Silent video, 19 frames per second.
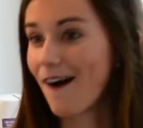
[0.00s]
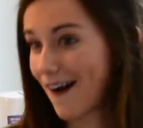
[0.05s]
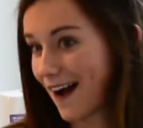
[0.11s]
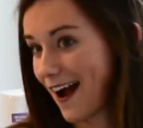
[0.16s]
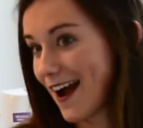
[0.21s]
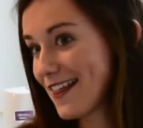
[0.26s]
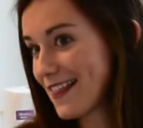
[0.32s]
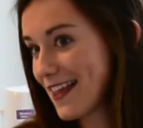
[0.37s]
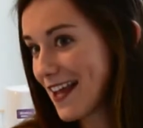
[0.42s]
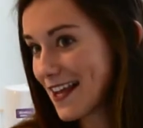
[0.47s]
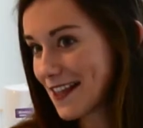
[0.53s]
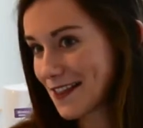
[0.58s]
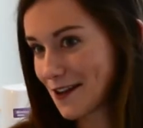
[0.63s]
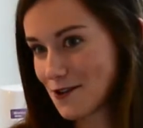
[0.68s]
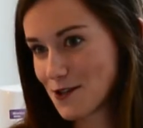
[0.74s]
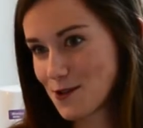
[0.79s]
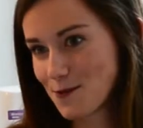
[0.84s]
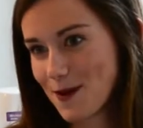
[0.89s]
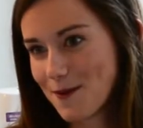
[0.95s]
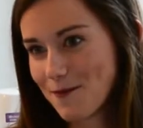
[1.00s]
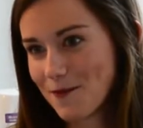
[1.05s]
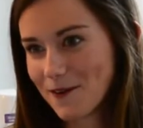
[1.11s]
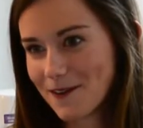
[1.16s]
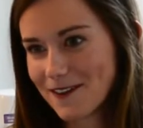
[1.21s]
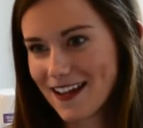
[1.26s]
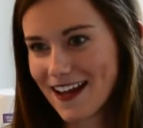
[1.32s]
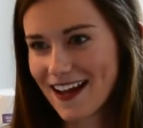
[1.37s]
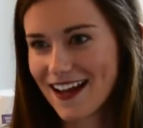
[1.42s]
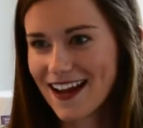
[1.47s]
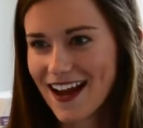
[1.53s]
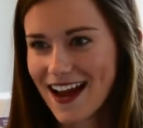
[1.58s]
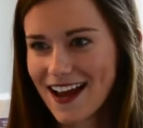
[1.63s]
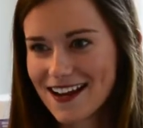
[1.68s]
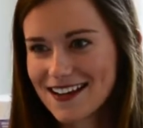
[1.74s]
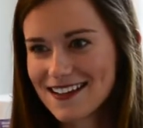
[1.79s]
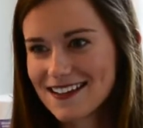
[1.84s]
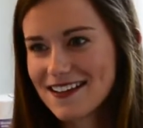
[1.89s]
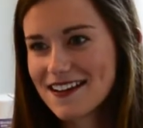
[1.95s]
I thank those people that
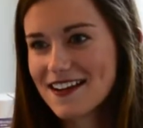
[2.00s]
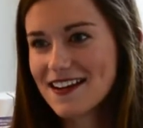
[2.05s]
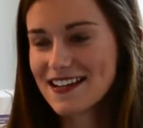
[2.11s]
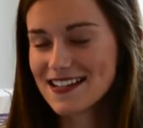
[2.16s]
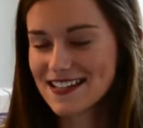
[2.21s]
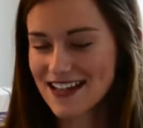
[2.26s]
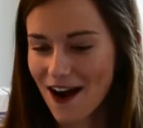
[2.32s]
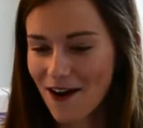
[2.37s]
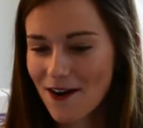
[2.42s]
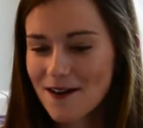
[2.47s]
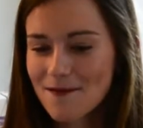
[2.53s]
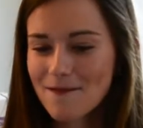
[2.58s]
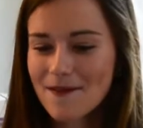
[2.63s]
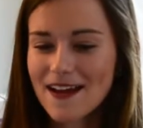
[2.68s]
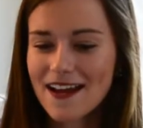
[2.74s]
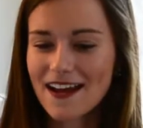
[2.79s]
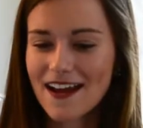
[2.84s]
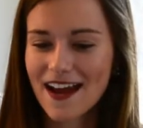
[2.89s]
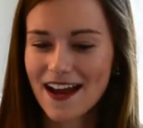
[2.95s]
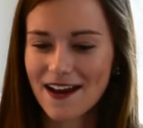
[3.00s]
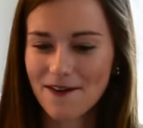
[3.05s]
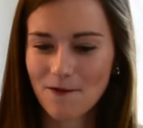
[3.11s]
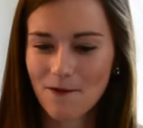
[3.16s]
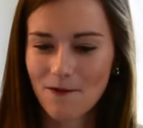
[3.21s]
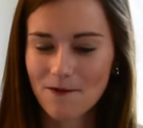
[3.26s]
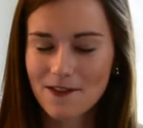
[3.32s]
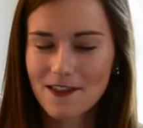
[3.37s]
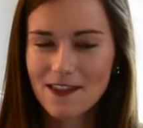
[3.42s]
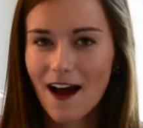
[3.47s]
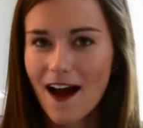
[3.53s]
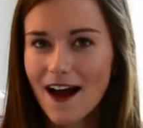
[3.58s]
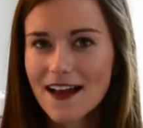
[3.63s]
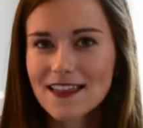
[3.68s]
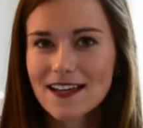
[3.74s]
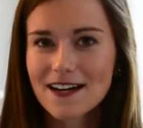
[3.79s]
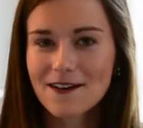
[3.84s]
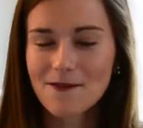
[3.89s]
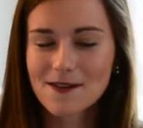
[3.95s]
had doubted me and
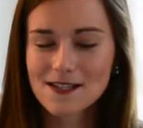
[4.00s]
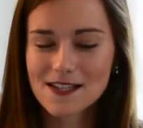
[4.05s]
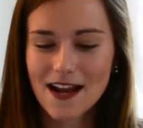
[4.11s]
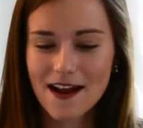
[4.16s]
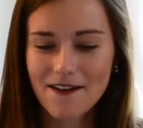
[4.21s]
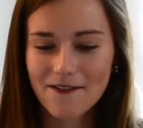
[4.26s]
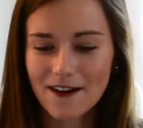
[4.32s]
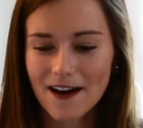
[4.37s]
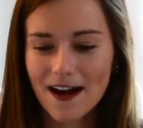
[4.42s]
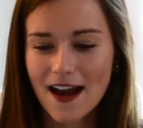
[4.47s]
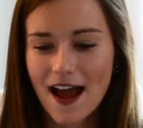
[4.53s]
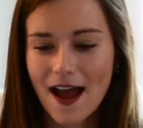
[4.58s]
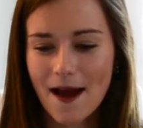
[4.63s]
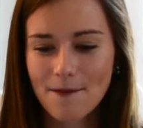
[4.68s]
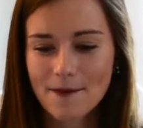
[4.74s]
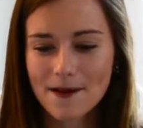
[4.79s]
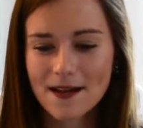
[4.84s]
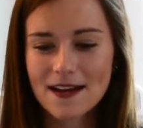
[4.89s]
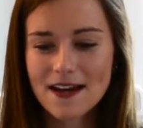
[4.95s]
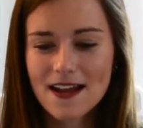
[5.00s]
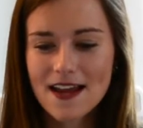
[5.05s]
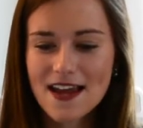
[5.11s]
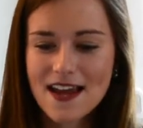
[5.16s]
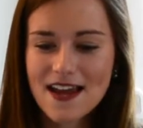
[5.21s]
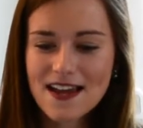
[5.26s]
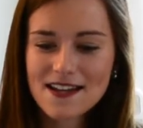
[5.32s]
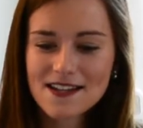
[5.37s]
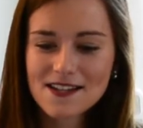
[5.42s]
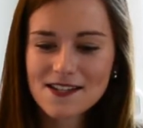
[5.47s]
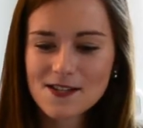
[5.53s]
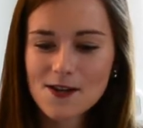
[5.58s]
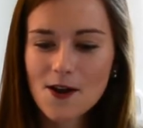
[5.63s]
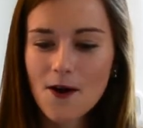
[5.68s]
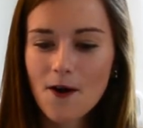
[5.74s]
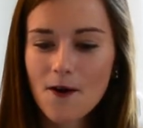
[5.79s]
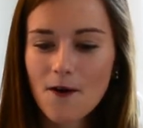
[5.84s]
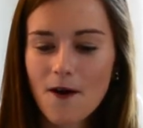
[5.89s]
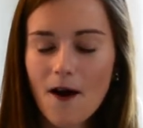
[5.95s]
thought that it wasn't ever going to happen.
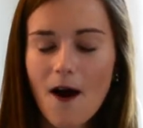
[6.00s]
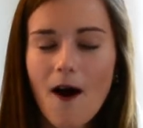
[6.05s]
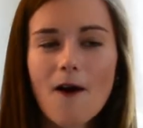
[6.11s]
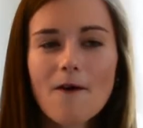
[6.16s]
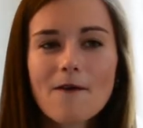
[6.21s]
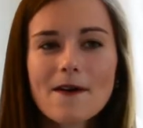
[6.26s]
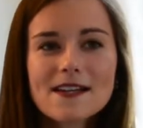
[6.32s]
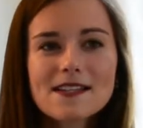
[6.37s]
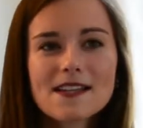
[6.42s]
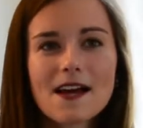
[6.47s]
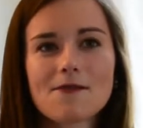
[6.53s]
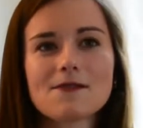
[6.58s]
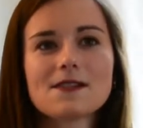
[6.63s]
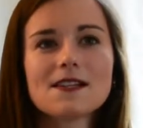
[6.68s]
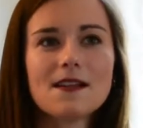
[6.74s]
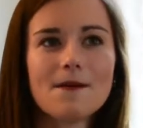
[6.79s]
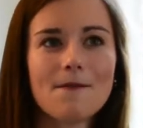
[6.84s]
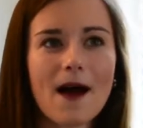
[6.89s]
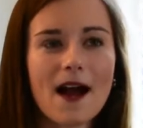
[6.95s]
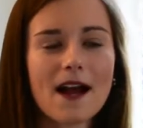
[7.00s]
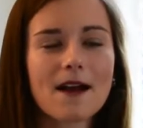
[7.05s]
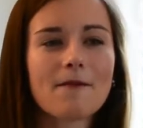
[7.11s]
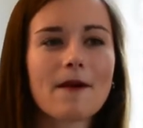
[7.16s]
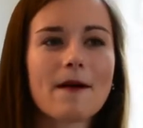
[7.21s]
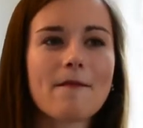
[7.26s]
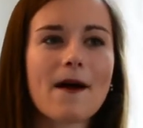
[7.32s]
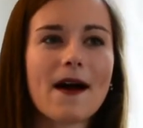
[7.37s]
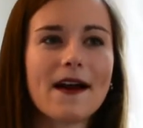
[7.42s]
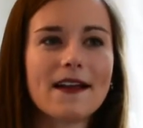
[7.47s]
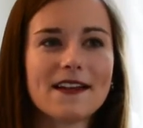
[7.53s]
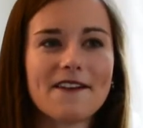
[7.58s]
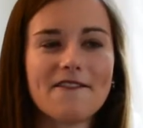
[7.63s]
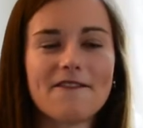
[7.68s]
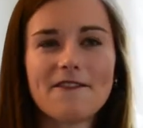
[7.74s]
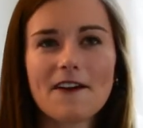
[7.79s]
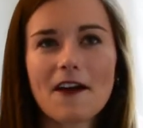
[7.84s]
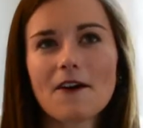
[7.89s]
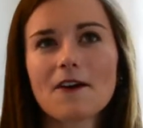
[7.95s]
So always that was in the back of my mind,
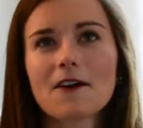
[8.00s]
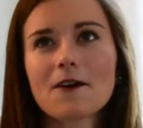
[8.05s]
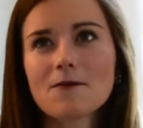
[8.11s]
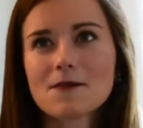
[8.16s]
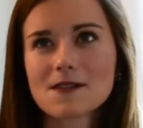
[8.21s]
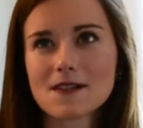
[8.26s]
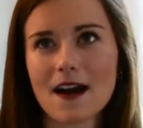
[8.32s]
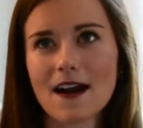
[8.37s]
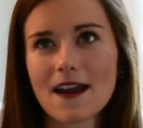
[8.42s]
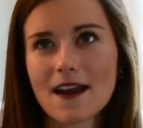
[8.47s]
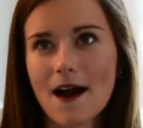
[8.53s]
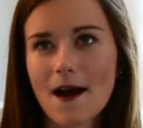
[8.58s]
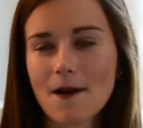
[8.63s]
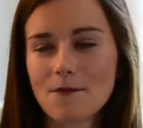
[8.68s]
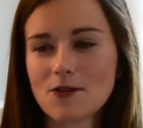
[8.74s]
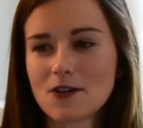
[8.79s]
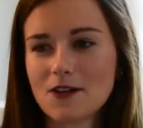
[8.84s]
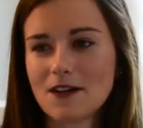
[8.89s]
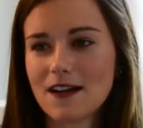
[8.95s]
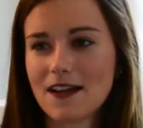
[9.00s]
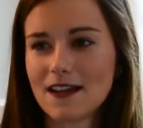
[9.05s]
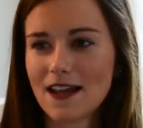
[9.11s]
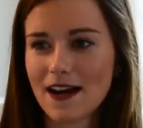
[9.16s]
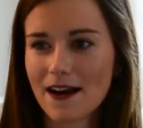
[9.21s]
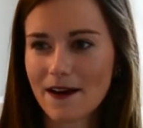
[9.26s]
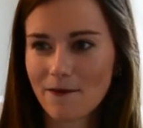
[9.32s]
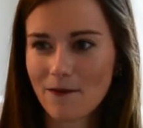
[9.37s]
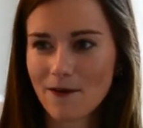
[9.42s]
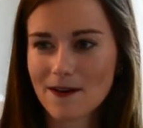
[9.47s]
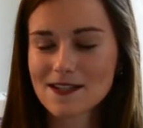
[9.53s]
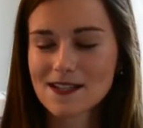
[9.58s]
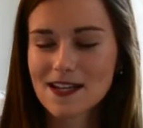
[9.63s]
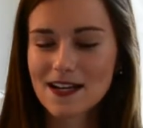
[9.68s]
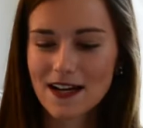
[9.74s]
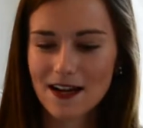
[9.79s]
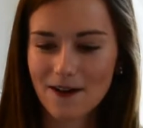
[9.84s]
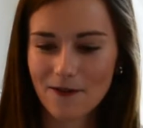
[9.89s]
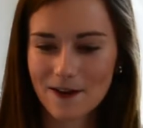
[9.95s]
that failure was not an option and that it
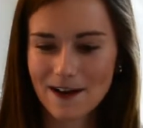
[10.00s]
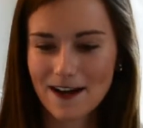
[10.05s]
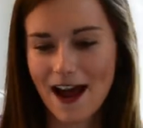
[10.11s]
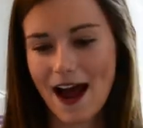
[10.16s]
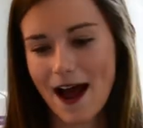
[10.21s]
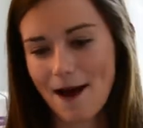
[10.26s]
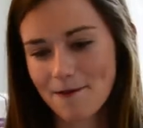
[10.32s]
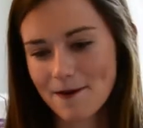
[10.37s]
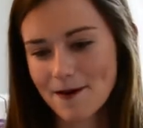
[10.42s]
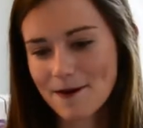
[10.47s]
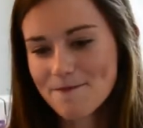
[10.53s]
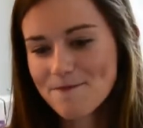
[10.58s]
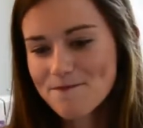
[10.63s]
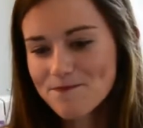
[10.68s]
wasn't going to happen.